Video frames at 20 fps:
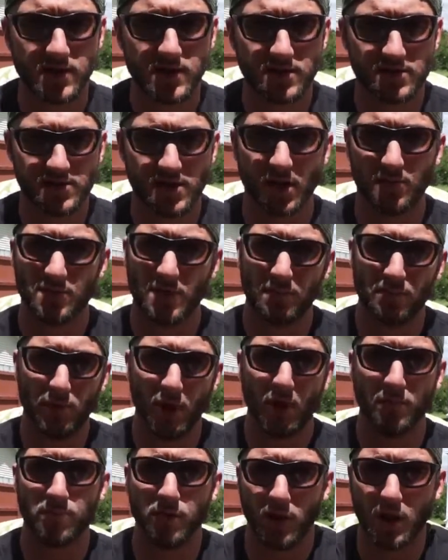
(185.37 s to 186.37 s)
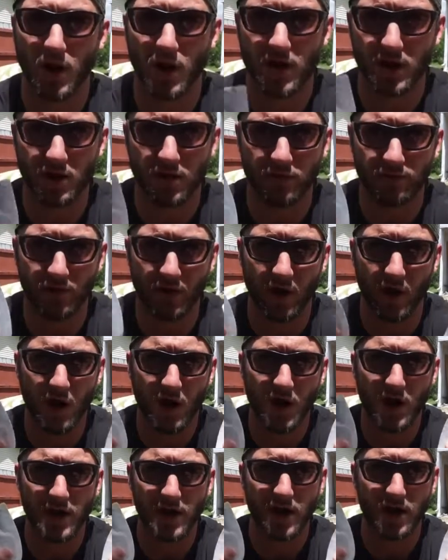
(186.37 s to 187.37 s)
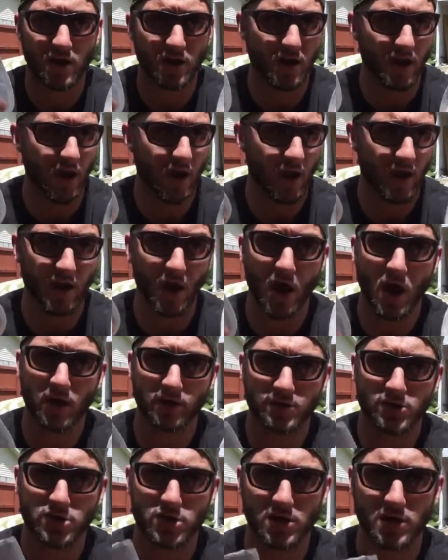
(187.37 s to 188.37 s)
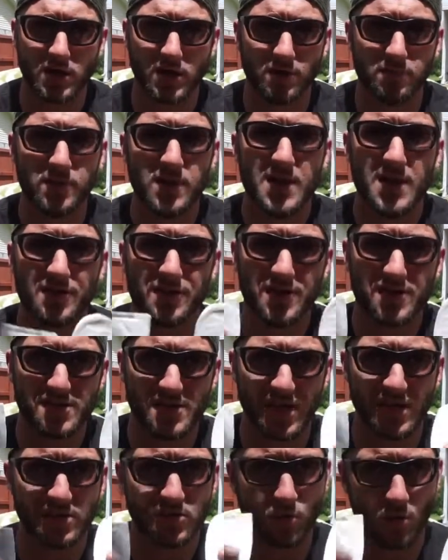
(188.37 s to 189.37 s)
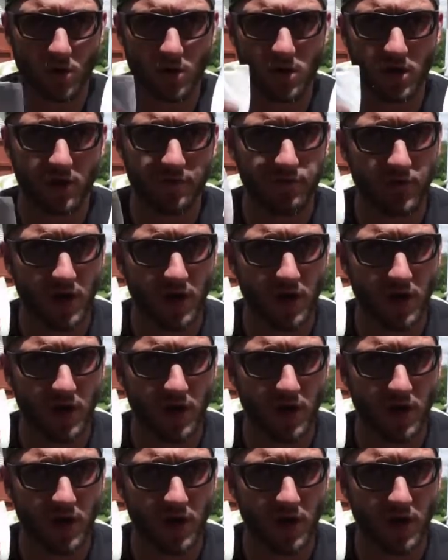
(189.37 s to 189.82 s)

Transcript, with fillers: something to pump a lot of uh, hot air and oxygen in them. These things work off